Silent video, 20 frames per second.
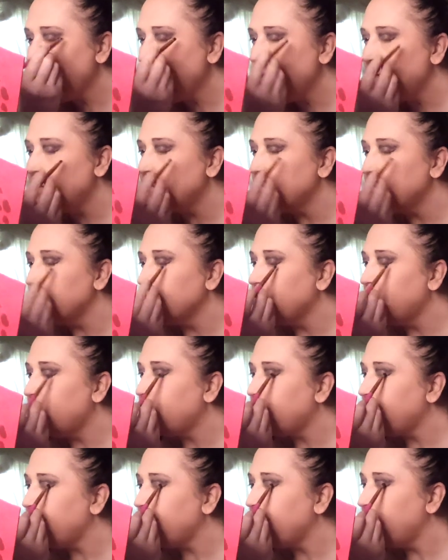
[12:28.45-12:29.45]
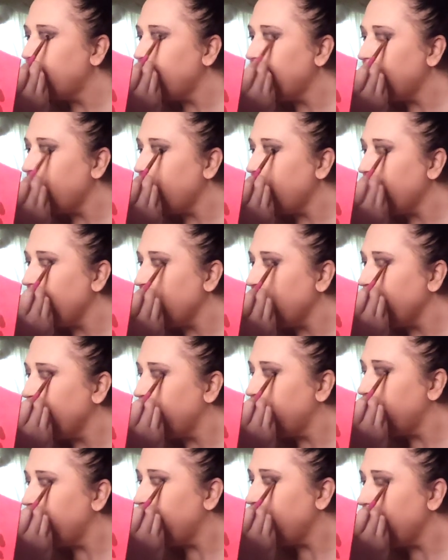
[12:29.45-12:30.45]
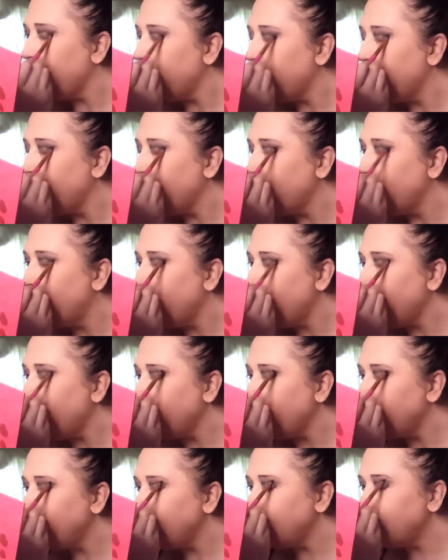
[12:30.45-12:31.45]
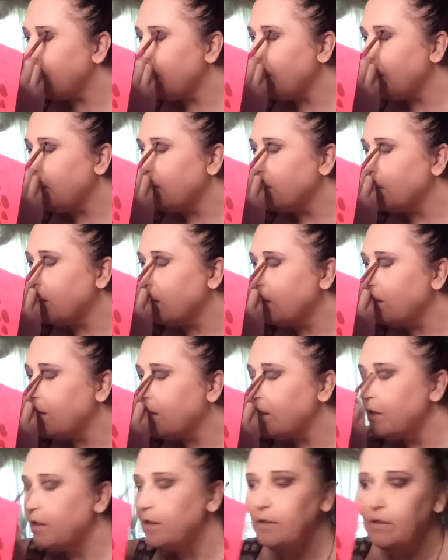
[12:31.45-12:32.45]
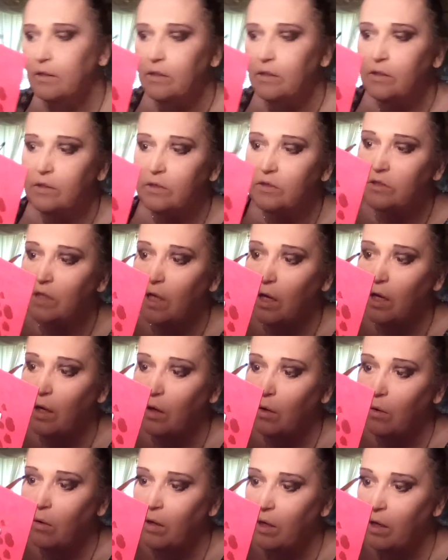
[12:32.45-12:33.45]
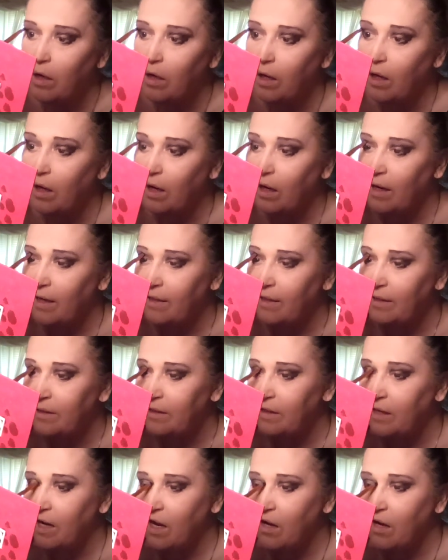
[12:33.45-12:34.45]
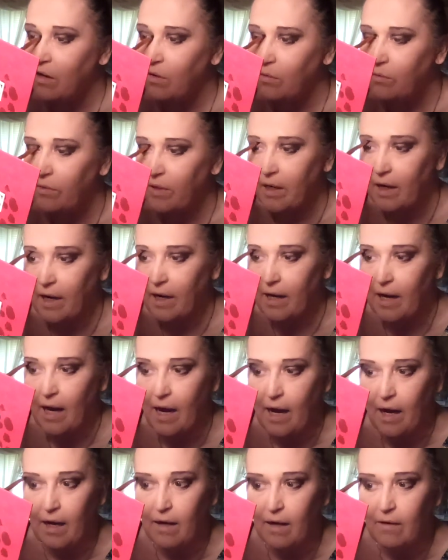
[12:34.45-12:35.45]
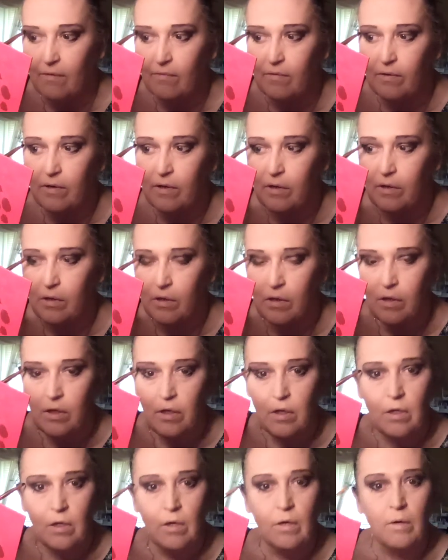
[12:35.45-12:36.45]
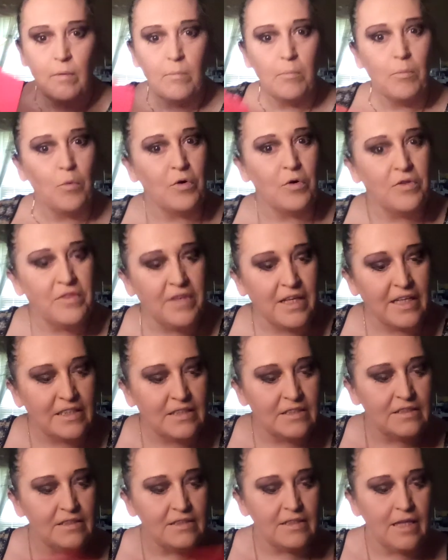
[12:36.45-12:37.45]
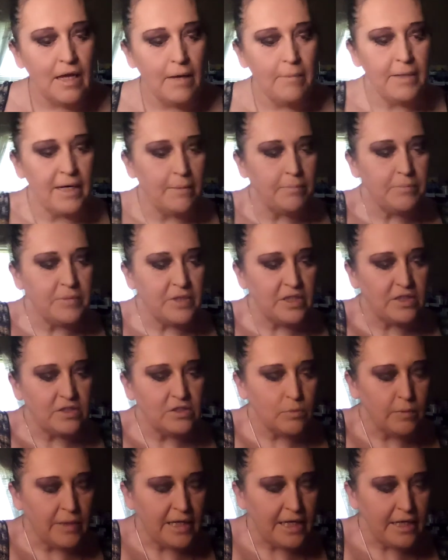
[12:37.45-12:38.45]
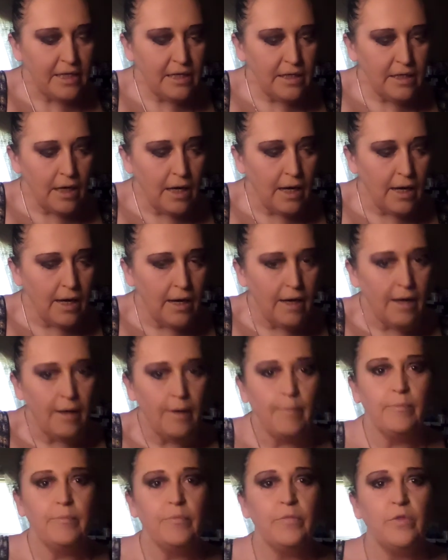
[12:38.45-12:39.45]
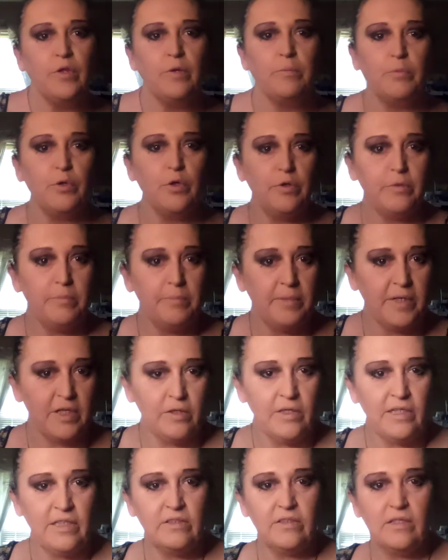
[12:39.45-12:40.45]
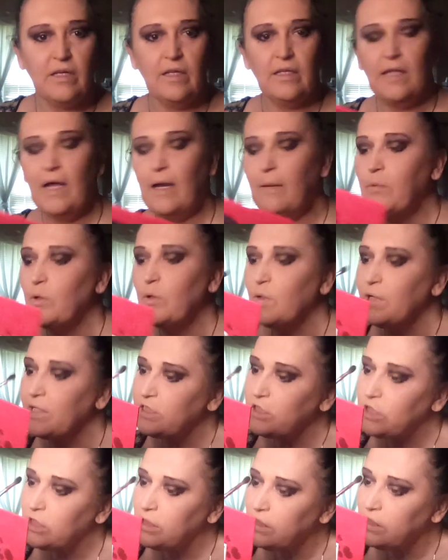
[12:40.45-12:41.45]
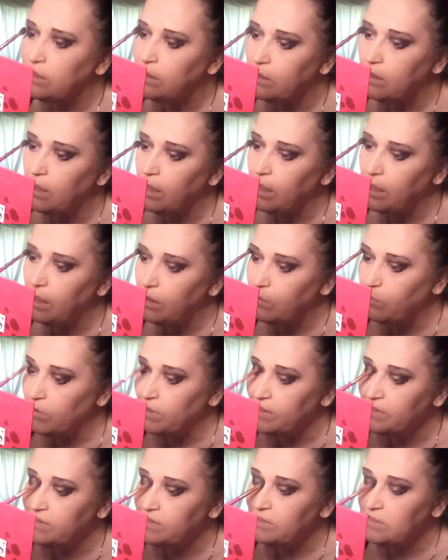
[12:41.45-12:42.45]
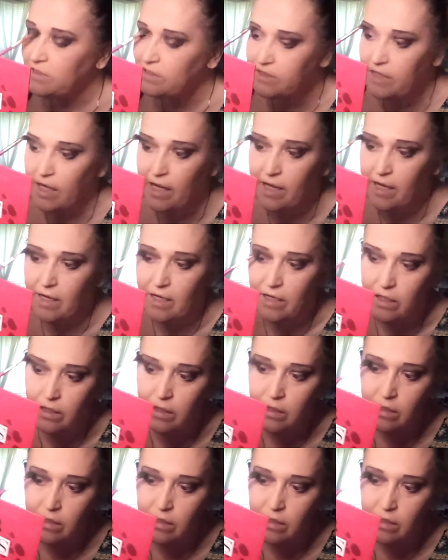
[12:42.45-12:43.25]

a look at how I did that look. So I know that I have more things coming up this week. Um, the Brood Beauties collaboration on Wednesday.